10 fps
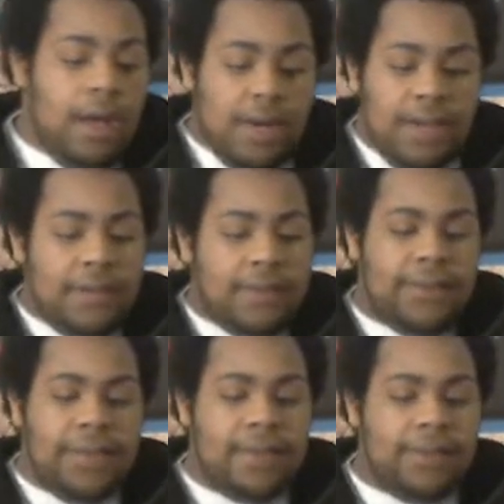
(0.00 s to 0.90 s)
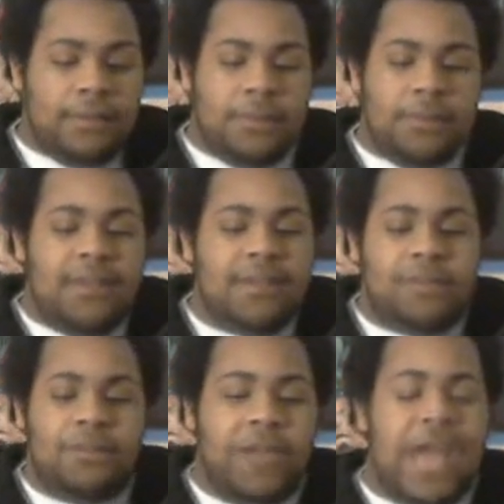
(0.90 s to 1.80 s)
Another thing is, these
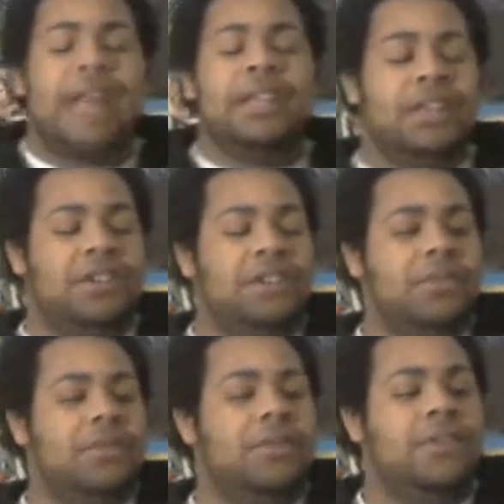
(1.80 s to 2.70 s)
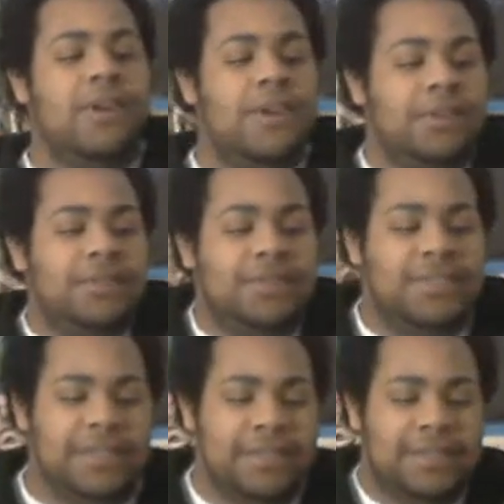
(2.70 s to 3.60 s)
reality shows are
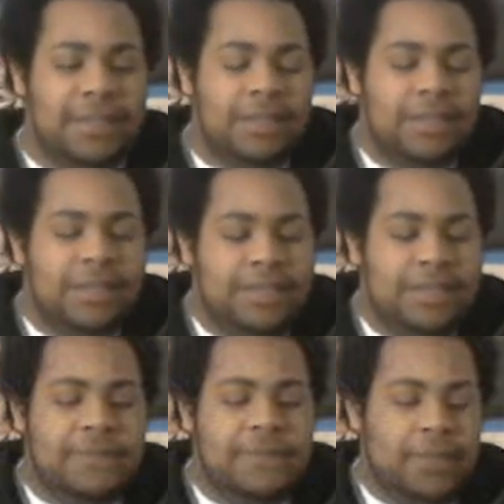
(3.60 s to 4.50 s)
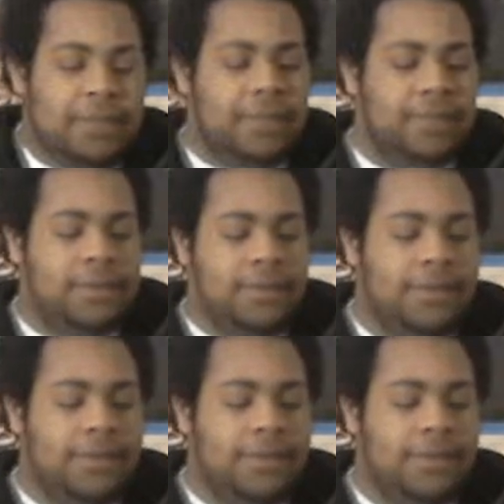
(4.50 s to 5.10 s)
just fucking...